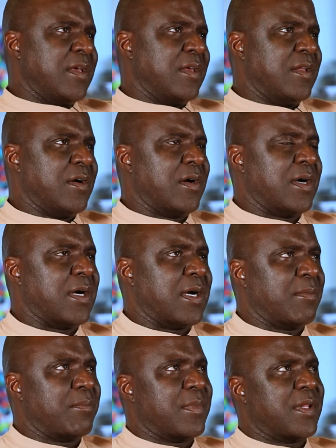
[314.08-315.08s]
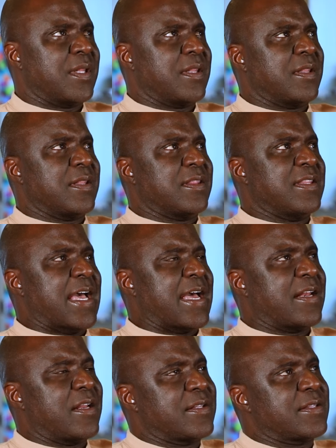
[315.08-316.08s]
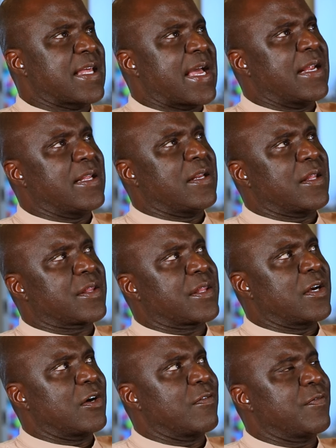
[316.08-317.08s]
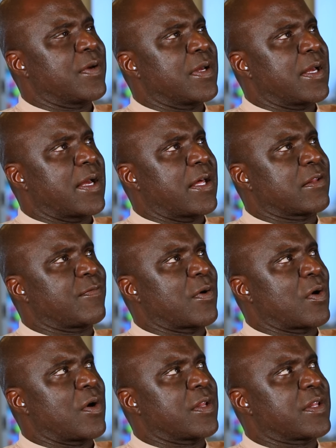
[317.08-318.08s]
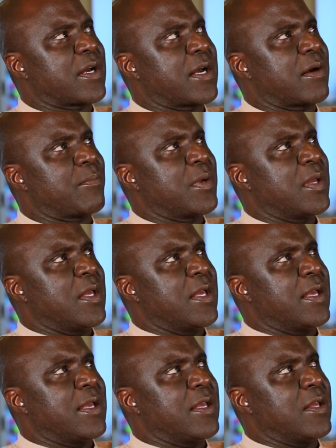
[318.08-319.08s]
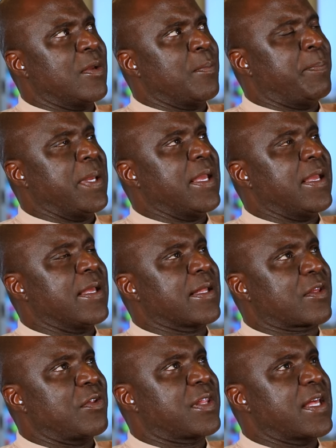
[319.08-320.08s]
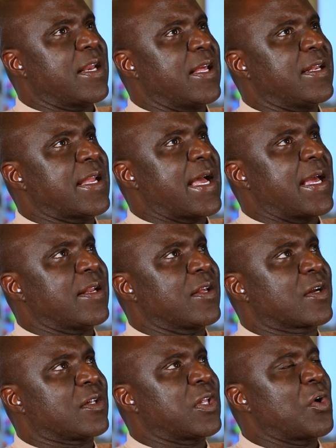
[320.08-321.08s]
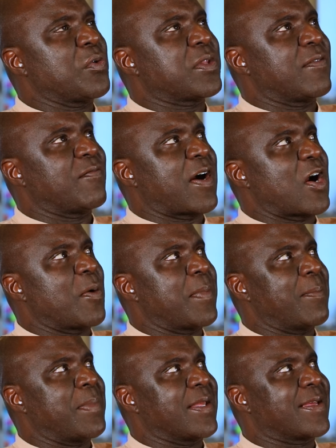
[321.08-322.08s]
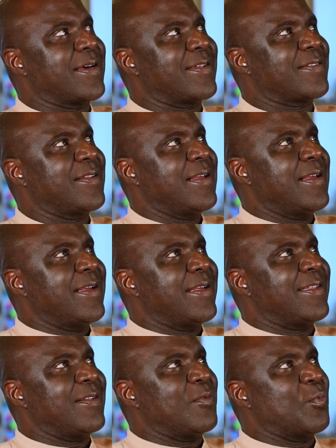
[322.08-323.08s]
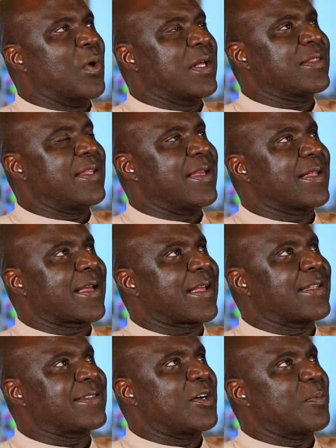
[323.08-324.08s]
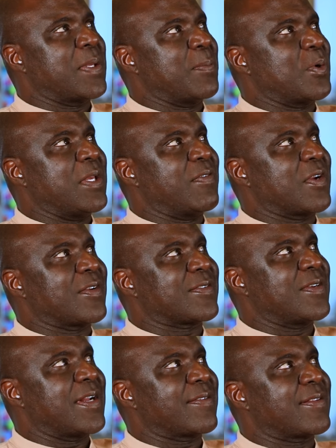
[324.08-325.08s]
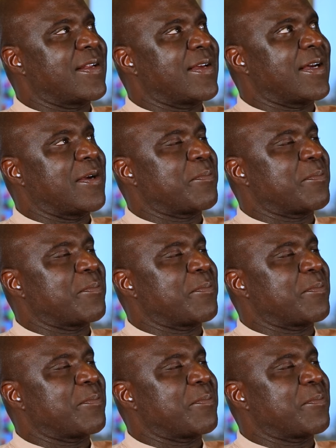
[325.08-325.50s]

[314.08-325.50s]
You know, that in itself, as far as being, like you said, in that closed environment, because one thing, like I tell people even on the street, I said,